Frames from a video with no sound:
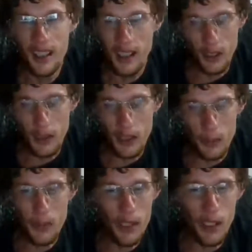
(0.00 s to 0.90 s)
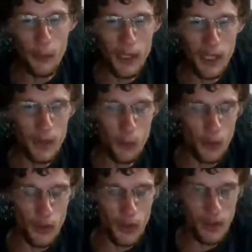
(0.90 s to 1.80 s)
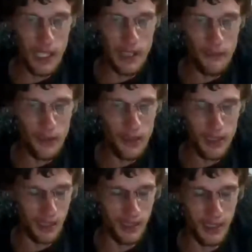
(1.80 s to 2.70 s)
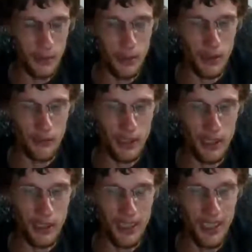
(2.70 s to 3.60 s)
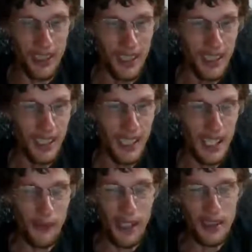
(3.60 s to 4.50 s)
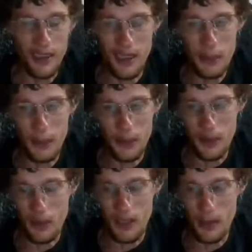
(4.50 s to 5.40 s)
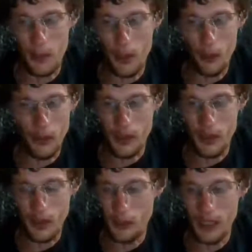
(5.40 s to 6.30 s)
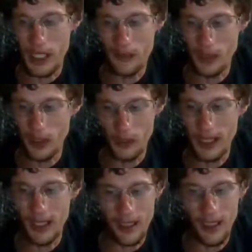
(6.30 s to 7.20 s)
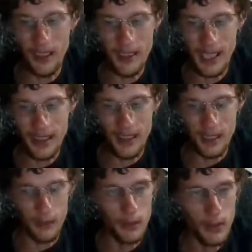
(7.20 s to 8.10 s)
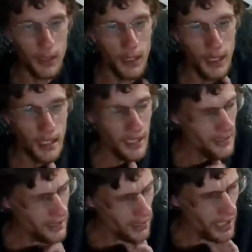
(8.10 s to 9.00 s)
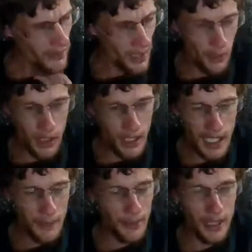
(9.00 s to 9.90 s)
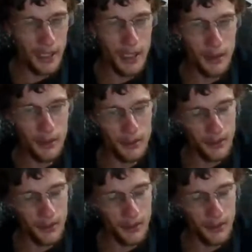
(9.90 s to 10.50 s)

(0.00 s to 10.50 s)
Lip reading: It'll help me get more subscribers and more views. I realize a lot of people subscribe to my old YouTube, but I have no way of contacting them. I still don't know what happened. I know